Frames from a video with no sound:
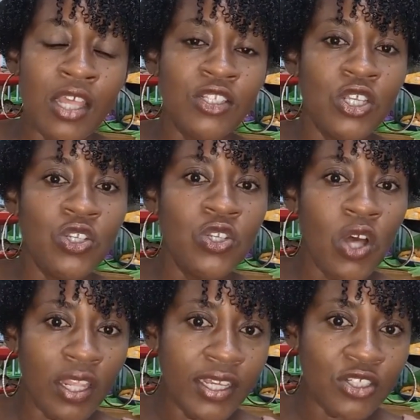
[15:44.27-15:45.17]
the
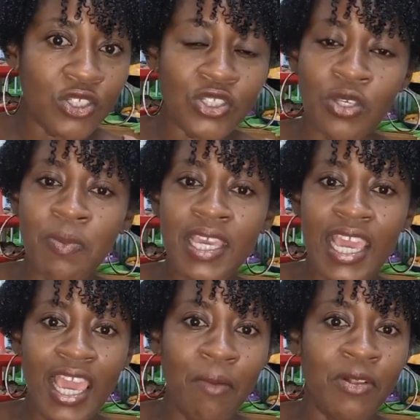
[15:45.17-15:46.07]
knowledge to be
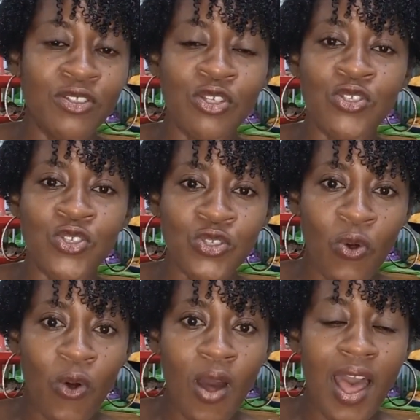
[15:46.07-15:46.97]
able to
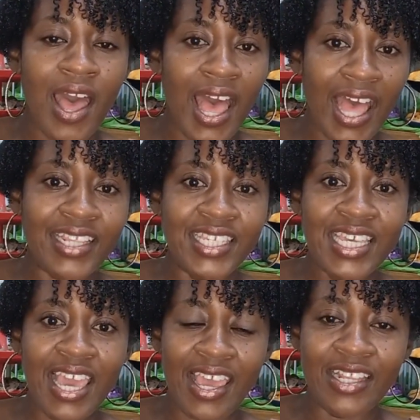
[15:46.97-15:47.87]
soar at the
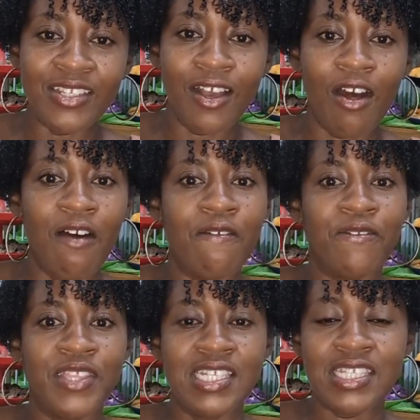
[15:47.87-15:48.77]
end of
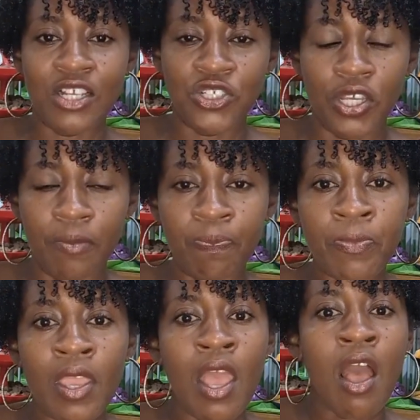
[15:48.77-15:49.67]
the session.
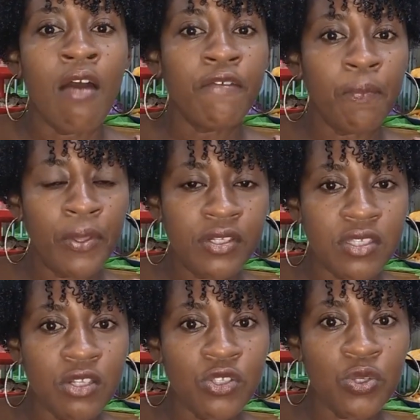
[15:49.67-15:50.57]
For
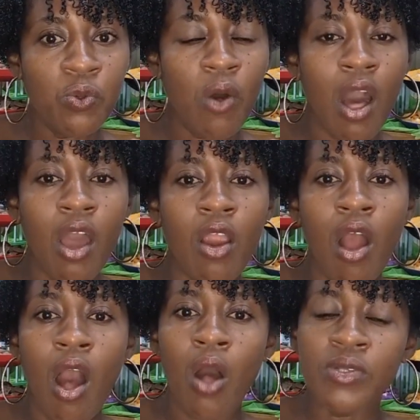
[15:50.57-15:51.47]
persons who are
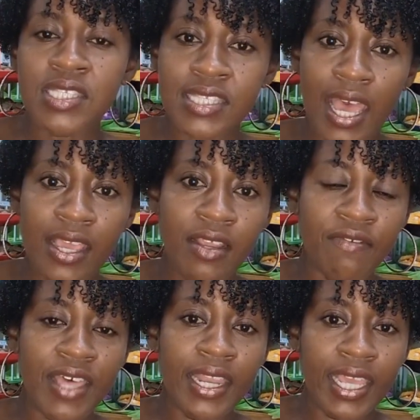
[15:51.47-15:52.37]
outside
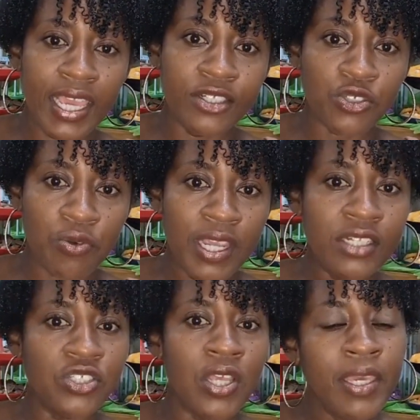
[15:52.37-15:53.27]
of that age
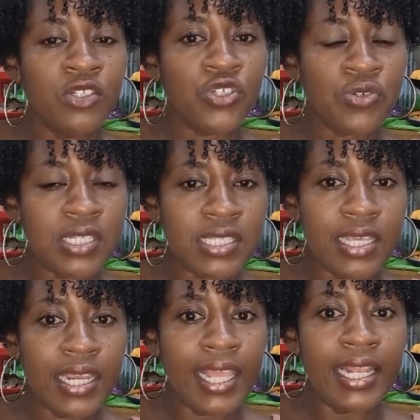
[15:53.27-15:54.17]
range,
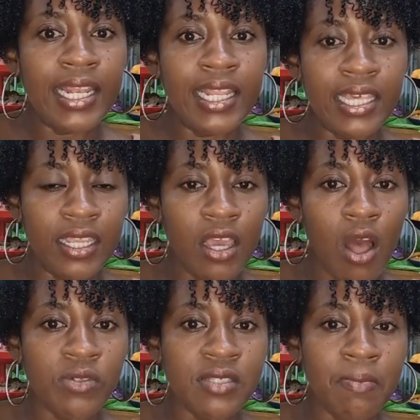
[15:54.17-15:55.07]
interested in learning
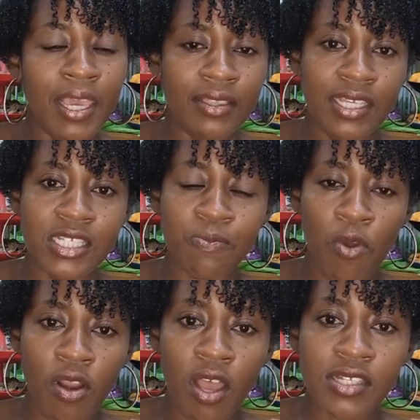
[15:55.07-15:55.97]
how to make these
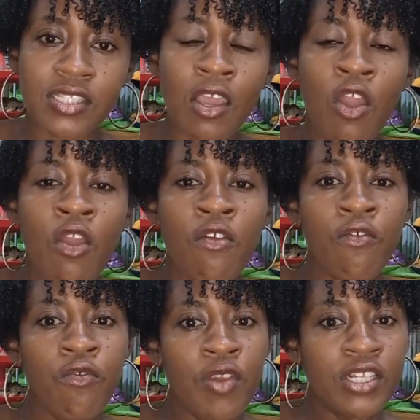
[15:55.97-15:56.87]
products,
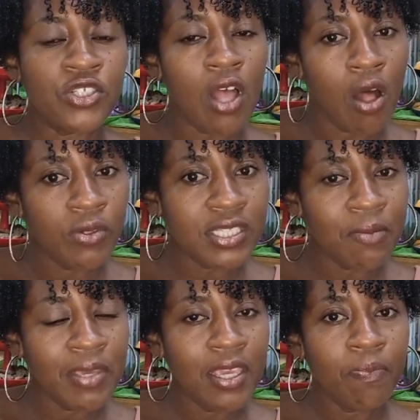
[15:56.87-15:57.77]
reach out to
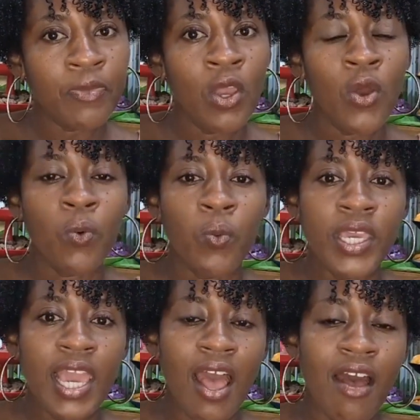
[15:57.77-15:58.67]
me.
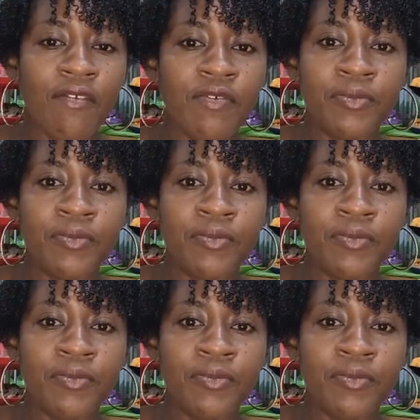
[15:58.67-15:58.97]
We have